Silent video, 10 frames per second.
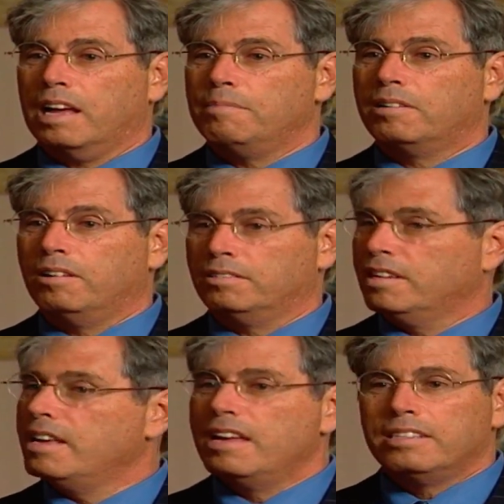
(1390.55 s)

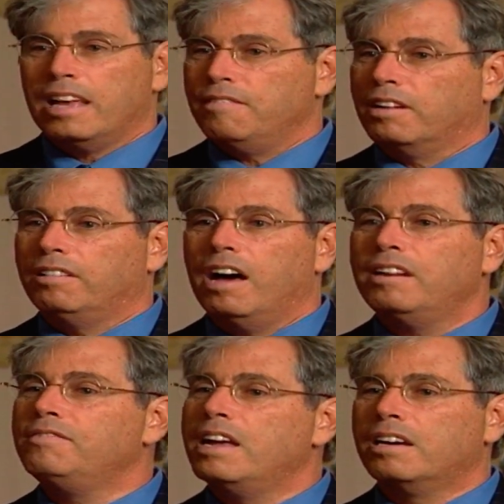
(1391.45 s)
chemicals is having a
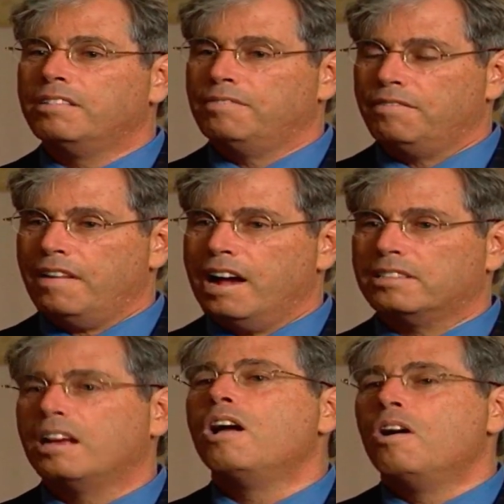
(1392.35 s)
lot of negative
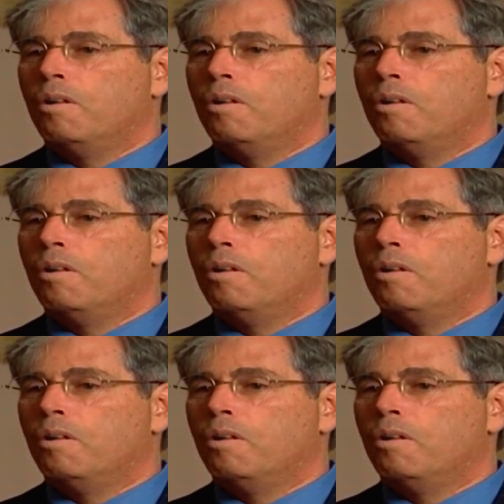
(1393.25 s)
effects,